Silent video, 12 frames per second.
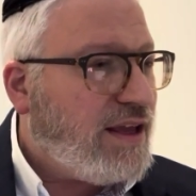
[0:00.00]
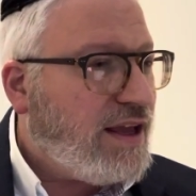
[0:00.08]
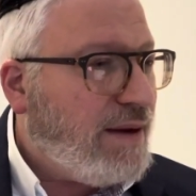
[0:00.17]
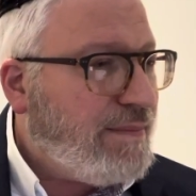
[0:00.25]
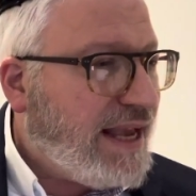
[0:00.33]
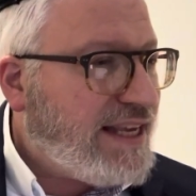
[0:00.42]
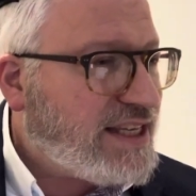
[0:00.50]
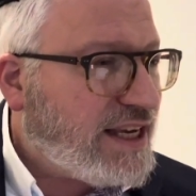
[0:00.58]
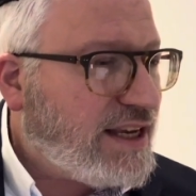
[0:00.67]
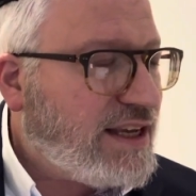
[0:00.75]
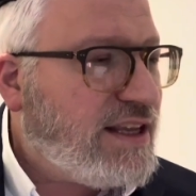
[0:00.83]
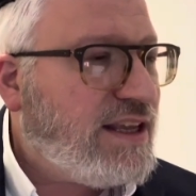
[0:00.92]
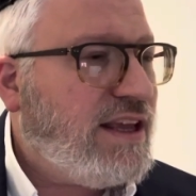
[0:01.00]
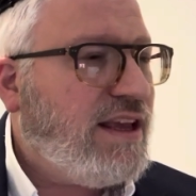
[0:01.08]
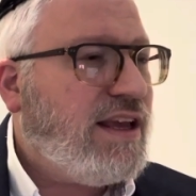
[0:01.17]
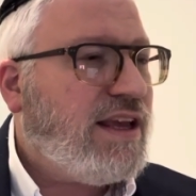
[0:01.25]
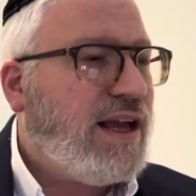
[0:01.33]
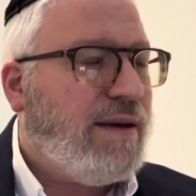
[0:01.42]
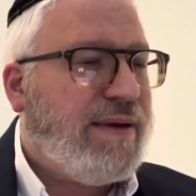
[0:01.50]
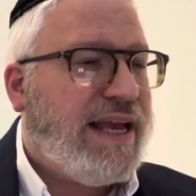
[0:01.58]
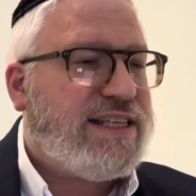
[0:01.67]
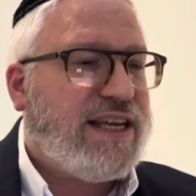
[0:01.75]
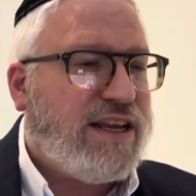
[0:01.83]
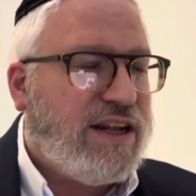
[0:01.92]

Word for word: Amazing. Amazing.